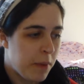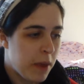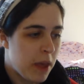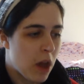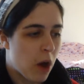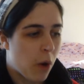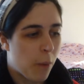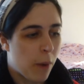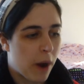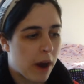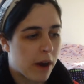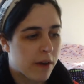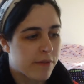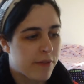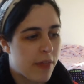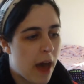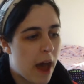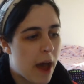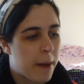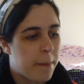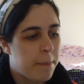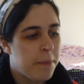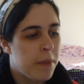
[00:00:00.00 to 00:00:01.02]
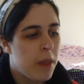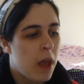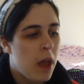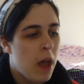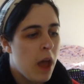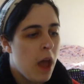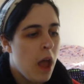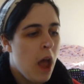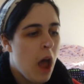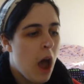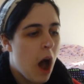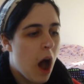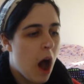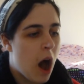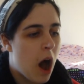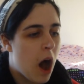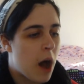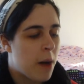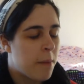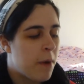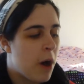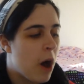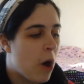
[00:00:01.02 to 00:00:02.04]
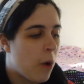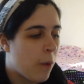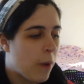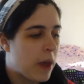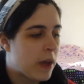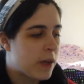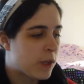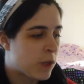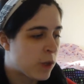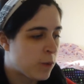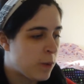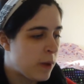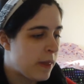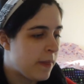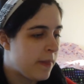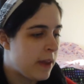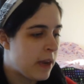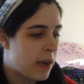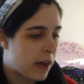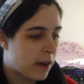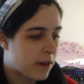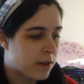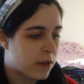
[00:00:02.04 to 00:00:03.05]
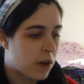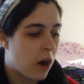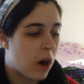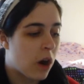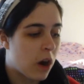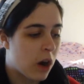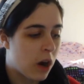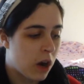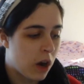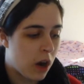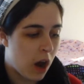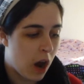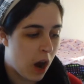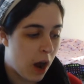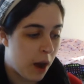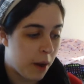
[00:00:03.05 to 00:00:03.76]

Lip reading: be aware of that. Okay, sweet. The next card,